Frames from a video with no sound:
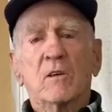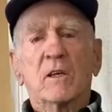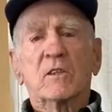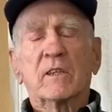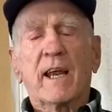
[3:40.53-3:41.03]

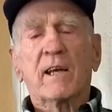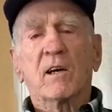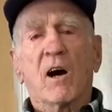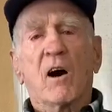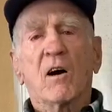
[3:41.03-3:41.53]
Let's take
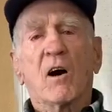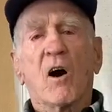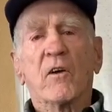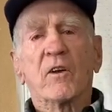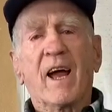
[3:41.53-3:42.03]
uh,
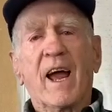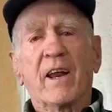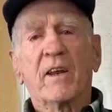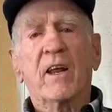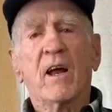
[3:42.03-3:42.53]
on
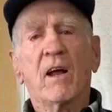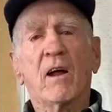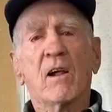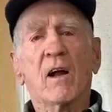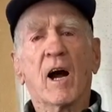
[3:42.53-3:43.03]
land
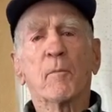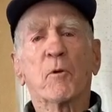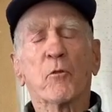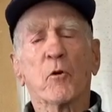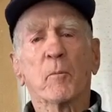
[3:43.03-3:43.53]

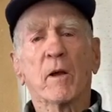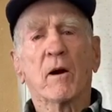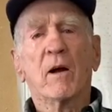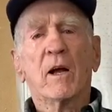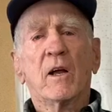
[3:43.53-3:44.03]

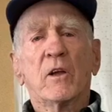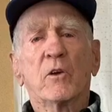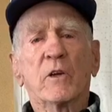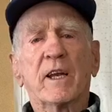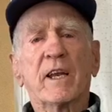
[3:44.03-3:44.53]
hypothermia.
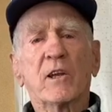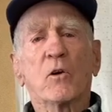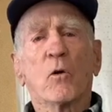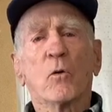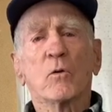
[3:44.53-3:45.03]
You're getting
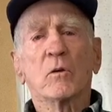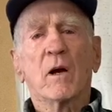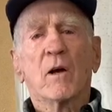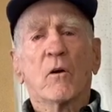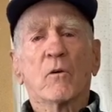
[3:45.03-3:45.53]
cold
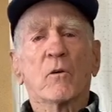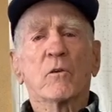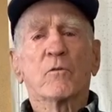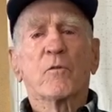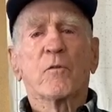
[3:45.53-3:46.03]
or
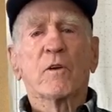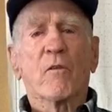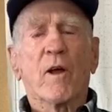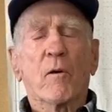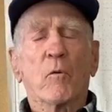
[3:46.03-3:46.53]
you
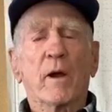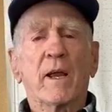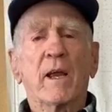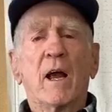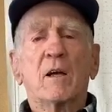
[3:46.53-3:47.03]
feel that
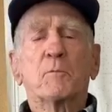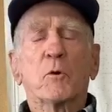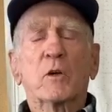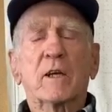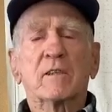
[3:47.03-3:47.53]
way,
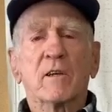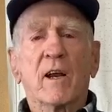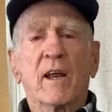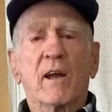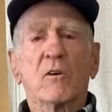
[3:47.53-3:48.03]

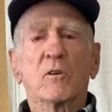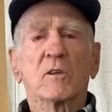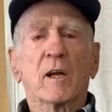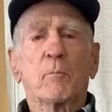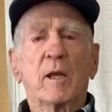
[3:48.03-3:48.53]
particularly
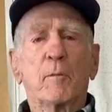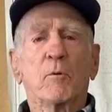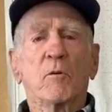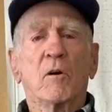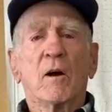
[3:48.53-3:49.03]
elderly
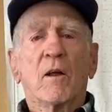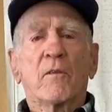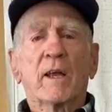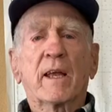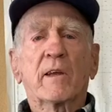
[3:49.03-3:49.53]
people
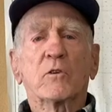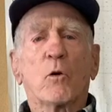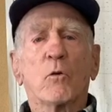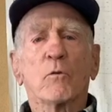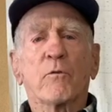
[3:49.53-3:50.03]
they get
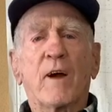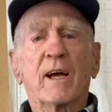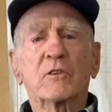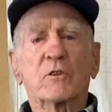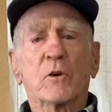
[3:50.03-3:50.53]
cold
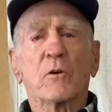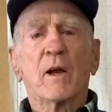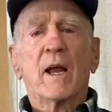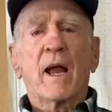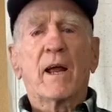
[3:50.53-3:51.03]
faster
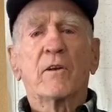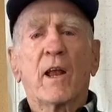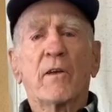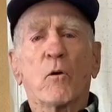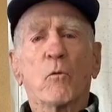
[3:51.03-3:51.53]
and
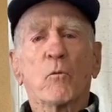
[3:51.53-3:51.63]
they don't